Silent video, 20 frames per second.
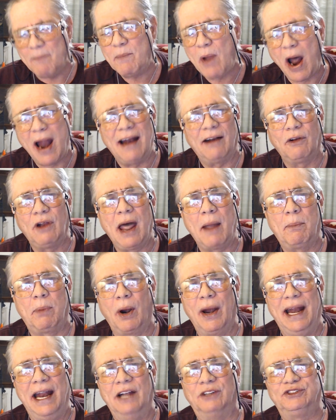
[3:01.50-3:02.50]
at liberty
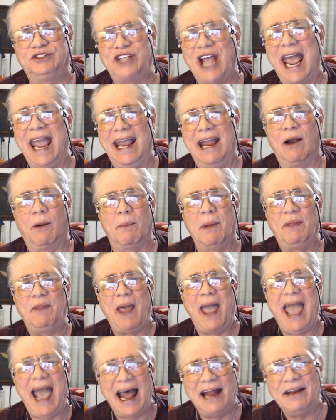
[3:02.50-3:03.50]
to say here, but they
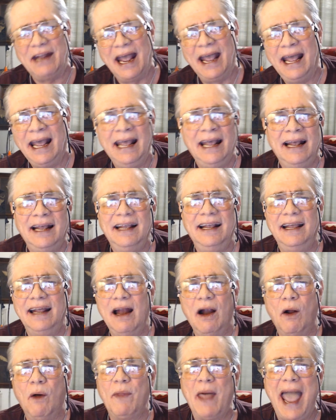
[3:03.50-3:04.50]
had, you
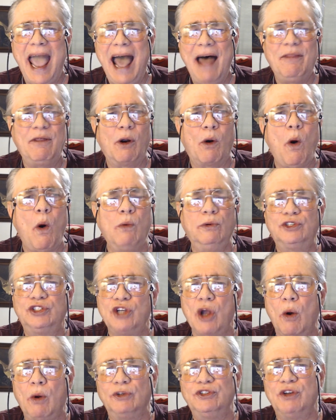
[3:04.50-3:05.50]
know, they had their own
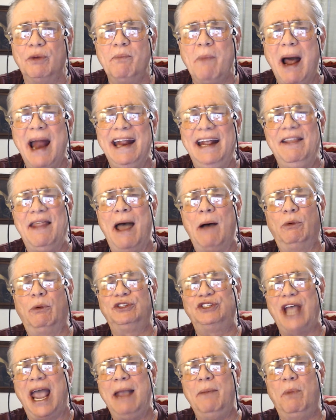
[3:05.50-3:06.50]
source of money that was
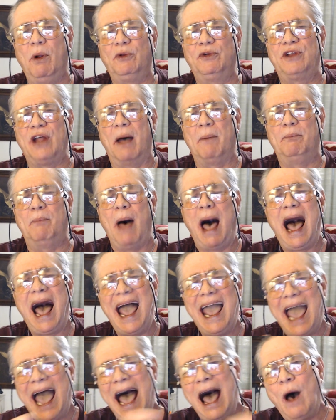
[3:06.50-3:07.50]
able to buy
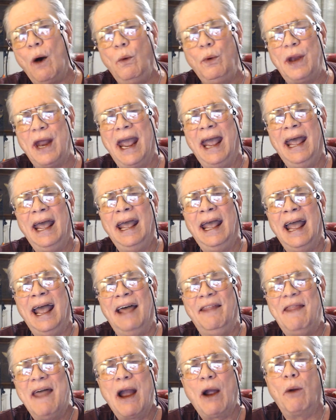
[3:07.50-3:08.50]
out
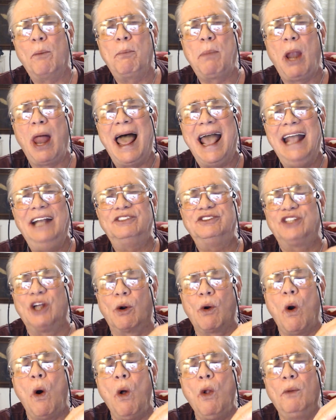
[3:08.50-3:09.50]
their place, their
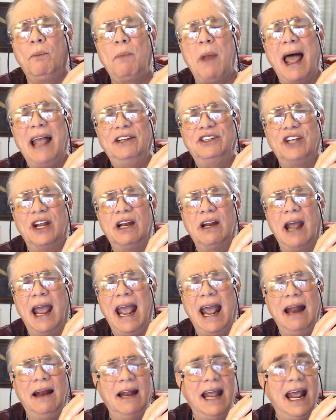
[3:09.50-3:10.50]
old place, in,
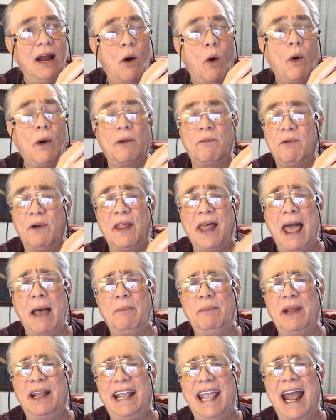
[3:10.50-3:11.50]
in, in order for them to
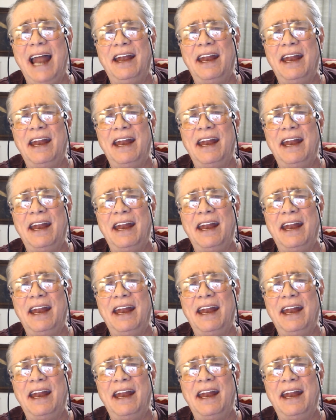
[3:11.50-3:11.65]
get